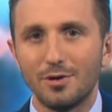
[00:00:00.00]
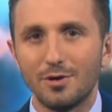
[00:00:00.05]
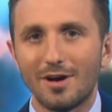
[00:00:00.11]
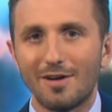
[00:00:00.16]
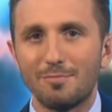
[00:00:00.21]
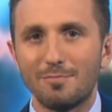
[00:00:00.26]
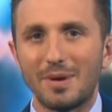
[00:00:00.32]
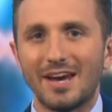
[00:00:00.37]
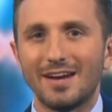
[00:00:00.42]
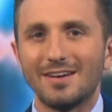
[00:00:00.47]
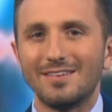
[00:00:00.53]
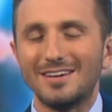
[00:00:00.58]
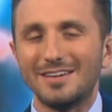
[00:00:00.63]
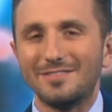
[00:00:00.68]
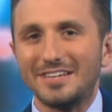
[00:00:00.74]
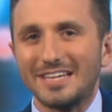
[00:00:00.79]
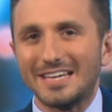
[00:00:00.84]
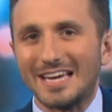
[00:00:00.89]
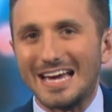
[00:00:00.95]
You have been
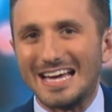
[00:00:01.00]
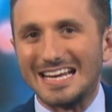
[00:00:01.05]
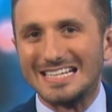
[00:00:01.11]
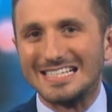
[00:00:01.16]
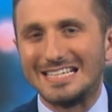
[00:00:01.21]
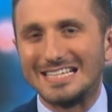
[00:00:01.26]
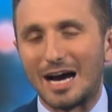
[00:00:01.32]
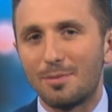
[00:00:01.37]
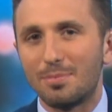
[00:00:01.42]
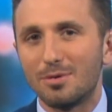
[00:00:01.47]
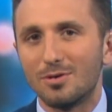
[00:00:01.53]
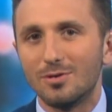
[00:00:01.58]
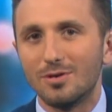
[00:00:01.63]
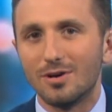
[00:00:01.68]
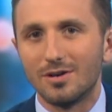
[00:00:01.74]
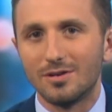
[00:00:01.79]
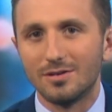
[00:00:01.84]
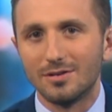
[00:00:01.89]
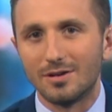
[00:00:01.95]
living a
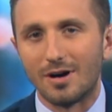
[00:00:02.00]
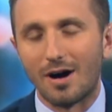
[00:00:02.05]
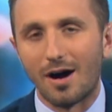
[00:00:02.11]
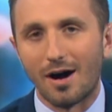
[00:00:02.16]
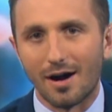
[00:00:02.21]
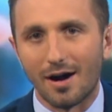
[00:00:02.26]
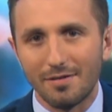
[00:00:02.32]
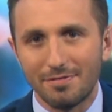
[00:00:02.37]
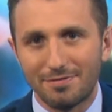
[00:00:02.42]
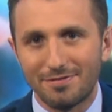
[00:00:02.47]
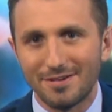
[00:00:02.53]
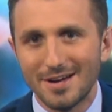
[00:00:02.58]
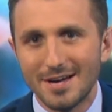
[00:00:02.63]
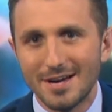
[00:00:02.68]
double life.